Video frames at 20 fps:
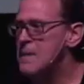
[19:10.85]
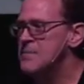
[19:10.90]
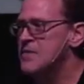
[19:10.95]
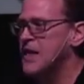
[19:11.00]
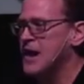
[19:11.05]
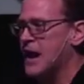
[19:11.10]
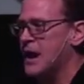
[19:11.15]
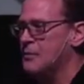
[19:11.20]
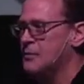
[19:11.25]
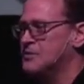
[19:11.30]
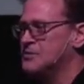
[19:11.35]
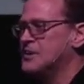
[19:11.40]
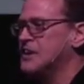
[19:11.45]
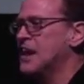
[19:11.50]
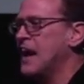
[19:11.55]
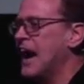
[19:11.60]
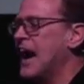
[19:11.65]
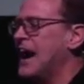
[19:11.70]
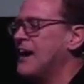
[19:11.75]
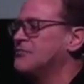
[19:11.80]
that I was going
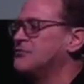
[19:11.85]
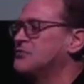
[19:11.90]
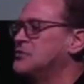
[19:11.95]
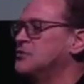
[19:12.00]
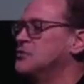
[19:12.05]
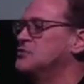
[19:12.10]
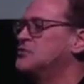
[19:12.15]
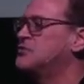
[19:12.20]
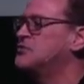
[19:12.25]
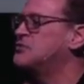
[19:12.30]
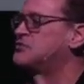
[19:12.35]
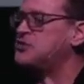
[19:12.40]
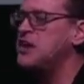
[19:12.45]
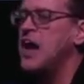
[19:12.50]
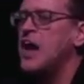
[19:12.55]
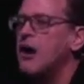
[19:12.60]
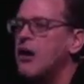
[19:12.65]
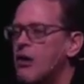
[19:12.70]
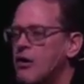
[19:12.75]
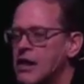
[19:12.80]
to have to
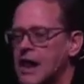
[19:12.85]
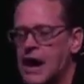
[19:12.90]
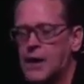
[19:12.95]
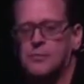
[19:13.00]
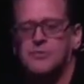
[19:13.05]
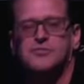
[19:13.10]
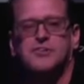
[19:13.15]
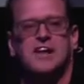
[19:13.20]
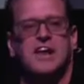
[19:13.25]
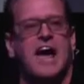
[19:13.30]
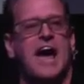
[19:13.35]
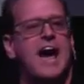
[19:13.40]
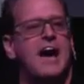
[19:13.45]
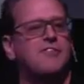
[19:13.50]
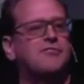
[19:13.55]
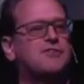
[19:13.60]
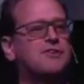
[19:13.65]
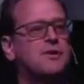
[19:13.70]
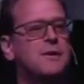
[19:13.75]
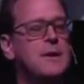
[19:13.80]
sell,
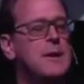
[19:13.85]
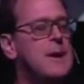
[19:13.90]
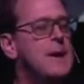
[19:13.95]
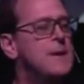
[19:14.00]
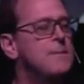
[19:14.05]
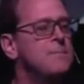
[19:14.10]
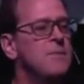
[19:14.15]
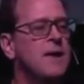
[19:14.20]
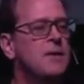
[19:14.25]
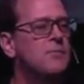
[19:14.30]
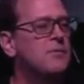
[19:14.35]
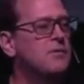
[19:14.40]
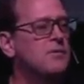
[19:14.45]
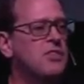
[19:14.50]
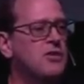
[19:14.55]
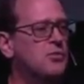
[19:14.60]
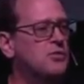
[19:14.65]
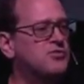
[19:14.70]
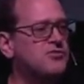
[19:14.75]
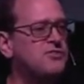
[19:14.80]
but
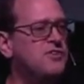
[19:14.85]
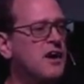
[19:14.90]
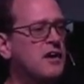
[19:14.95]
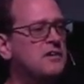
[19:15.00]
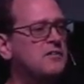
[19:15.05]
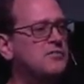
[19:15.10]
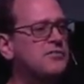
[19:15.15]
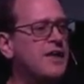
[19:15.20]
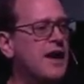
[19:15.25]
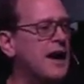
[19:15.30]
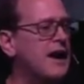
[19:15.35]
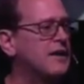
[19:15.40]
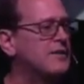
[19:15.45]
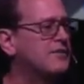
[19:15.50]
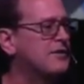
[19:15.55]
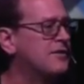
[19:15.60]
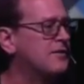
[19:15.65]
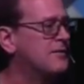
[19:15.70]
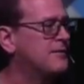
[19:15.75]
there was none of that.